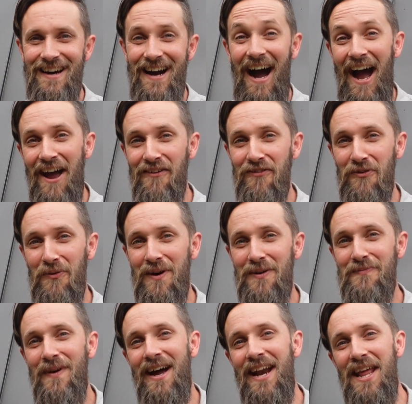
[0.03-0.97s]
Hi
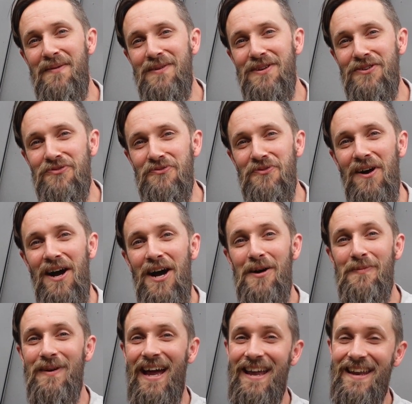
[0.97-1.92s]
everyone, my name is
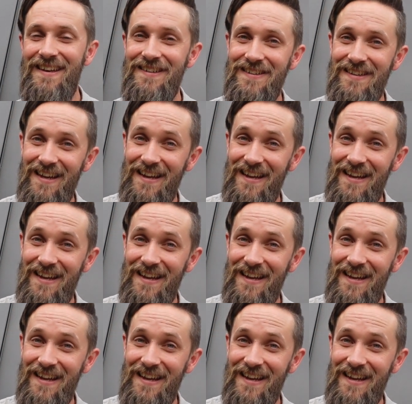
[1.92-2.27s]
Rob and